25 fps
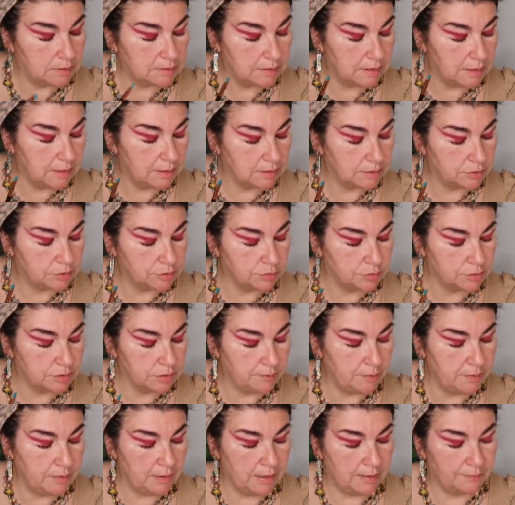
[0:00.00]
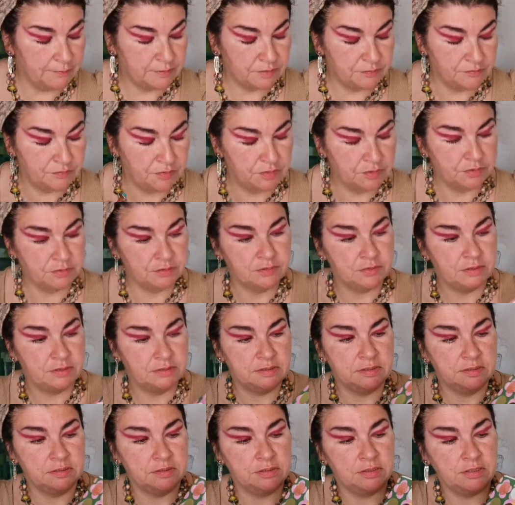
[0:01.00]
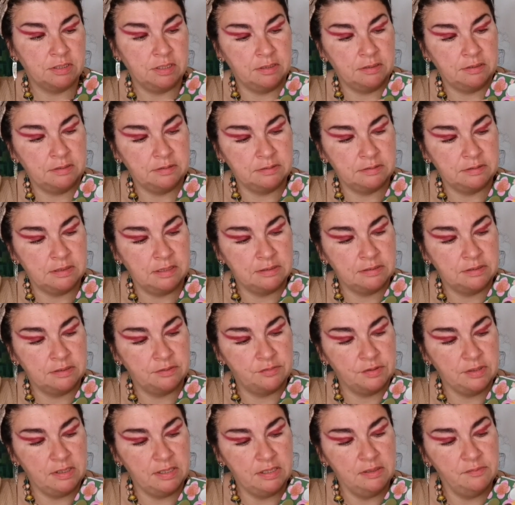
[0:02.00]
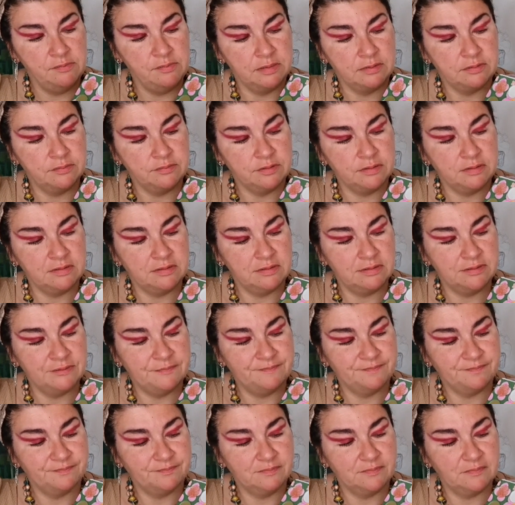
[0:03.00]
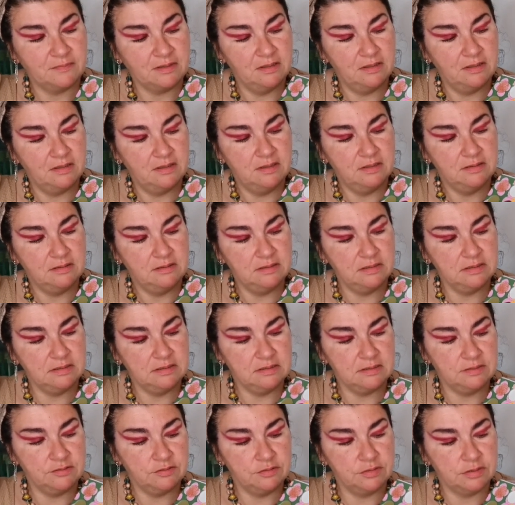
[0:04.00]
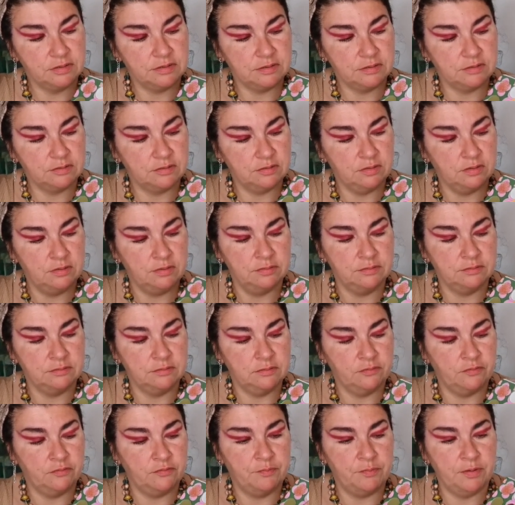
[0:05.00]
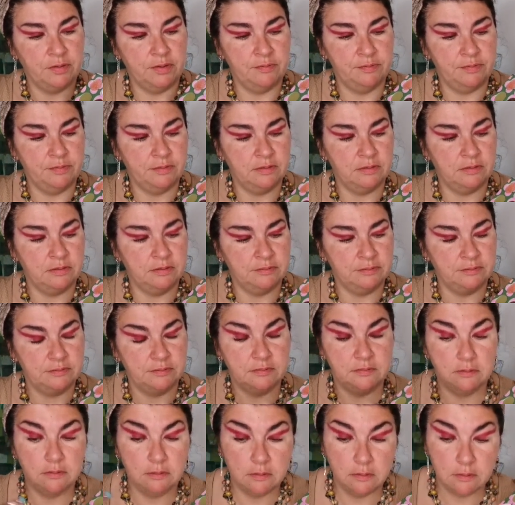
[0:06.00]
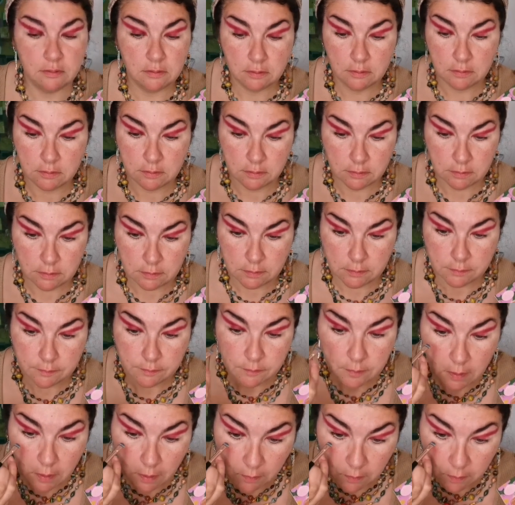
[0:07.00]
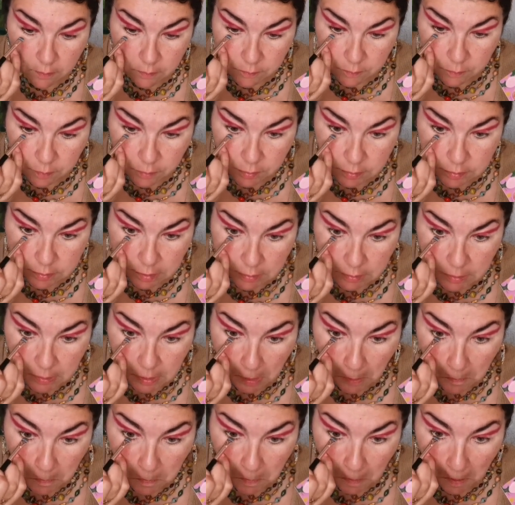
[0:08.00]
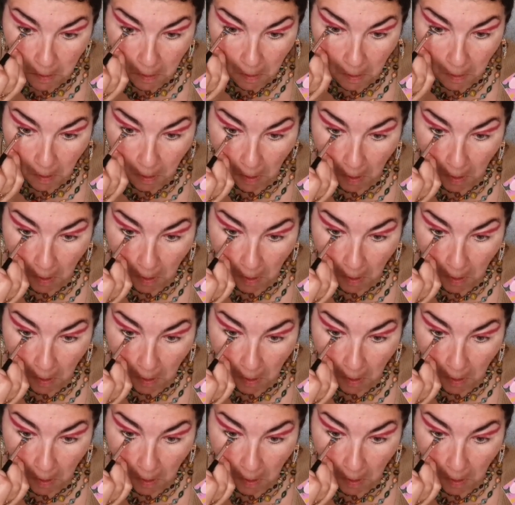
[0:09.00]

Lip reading: It's like sugar plum. It's very interesting shade. It's like gray, but with a nice, interesting tone of purple. And I'll put that down.